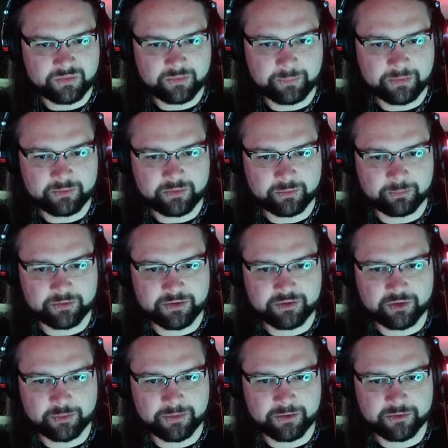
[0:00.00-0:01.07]
built a bridge
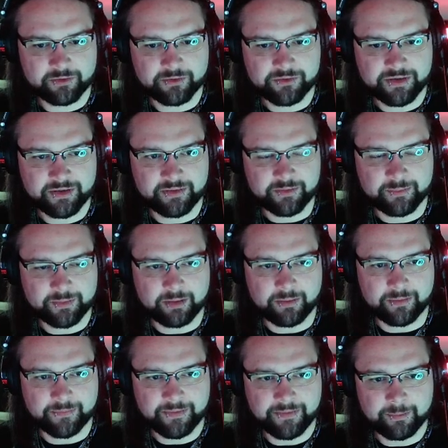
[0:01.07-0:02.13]
coming across here as well, and
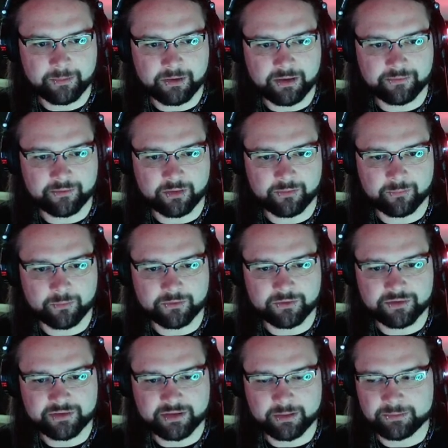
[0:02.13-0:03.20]
then they might not have wanted to
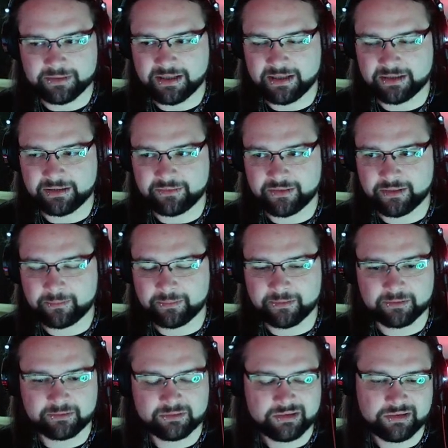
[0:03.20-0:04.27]
go down in there, but
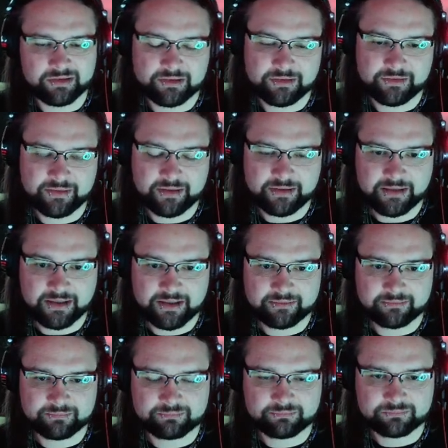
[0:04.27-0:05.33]
then again,
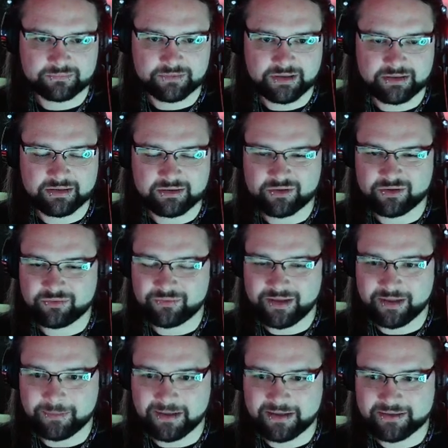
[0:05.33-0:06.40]
does it really
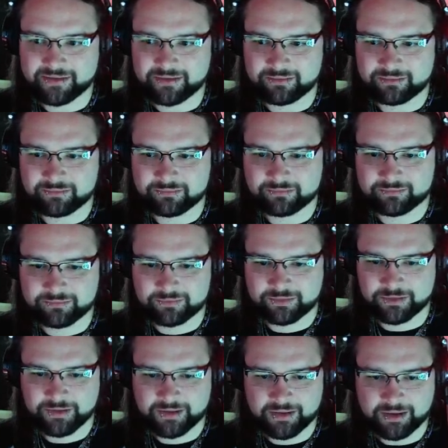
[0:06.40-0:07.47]
matter?
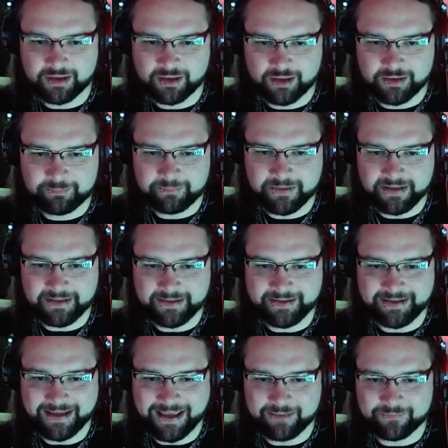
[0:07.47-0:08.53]
I barely
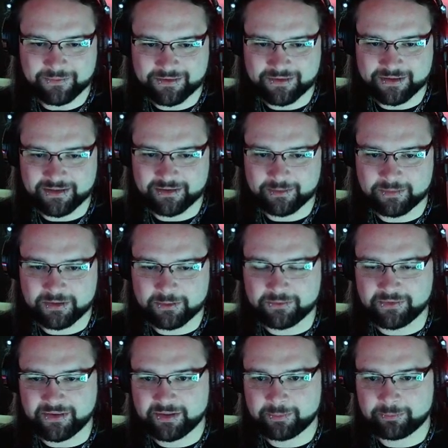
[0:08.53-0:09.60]
ever see them use
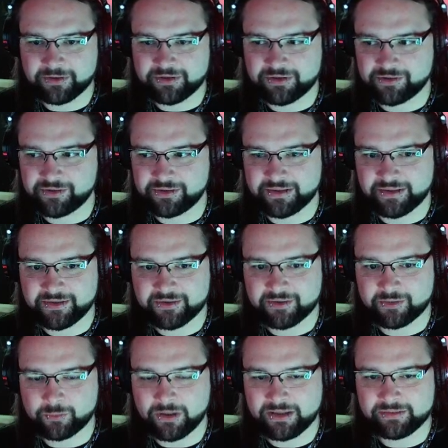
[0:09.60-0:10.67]
this bridge as it is, because
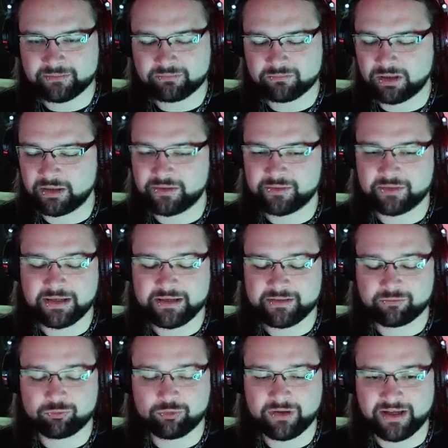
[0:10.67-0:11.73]
when... Uh, it's, it's,
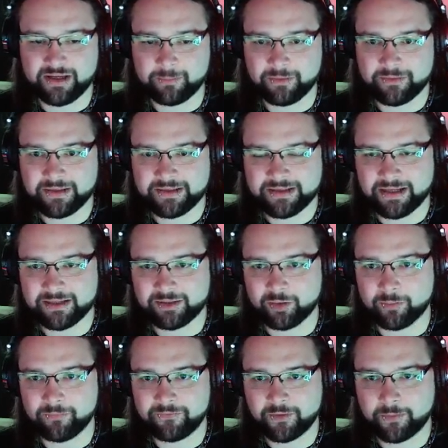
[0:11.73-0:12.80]
rare, but they can come
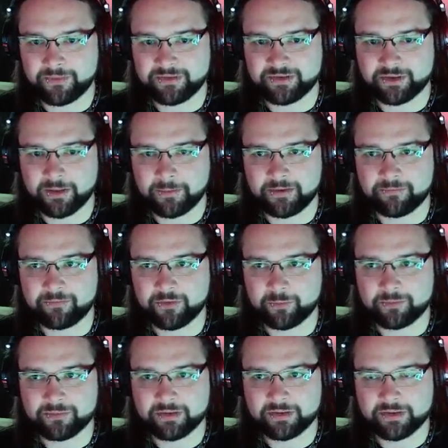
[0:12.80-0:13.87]
from the dining room
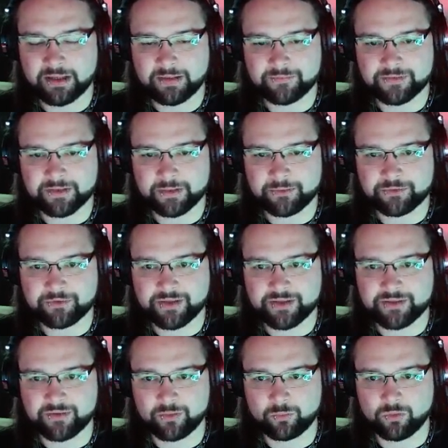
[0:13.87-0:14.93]
and have to go straight to
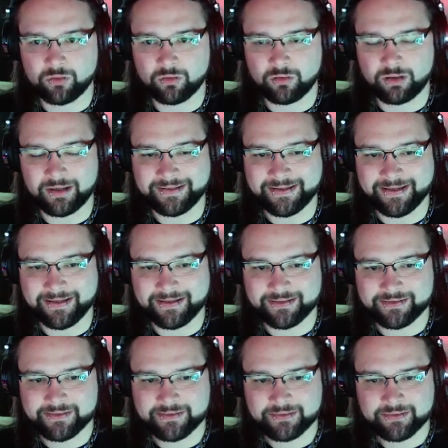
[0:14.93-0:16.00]
the wall, I guess.